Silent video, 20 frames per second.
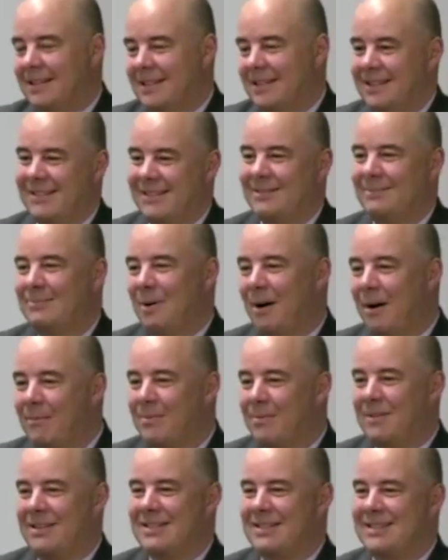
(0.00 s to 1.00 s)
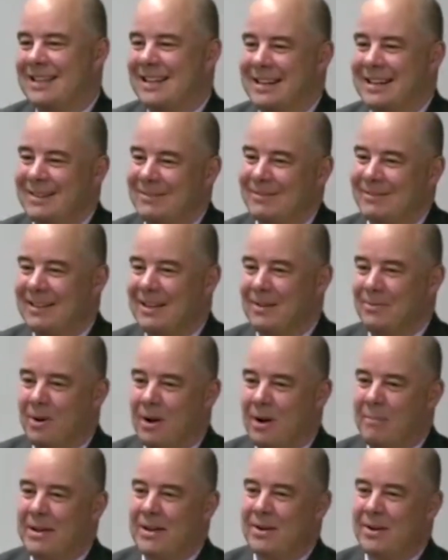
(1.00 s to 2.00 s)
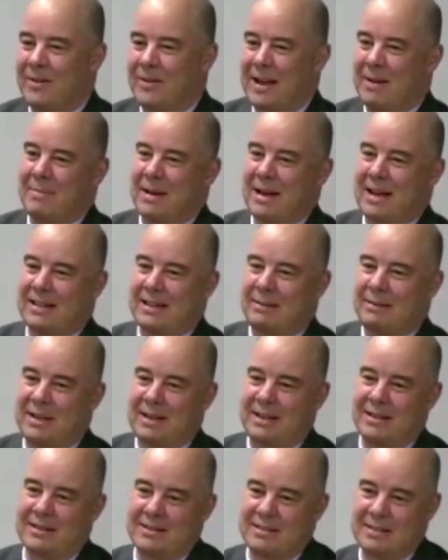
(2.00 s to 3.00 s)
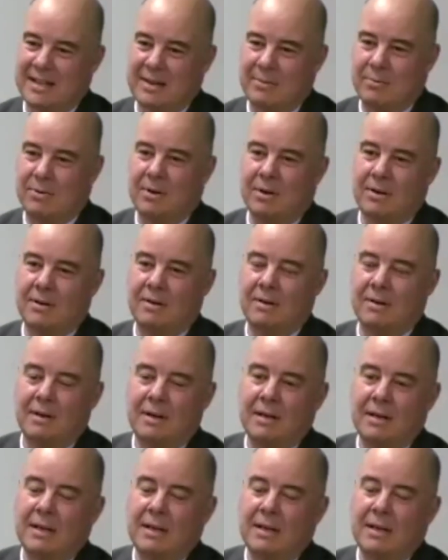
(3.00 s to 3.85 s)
the problem was they didn't really want me all that badly because they were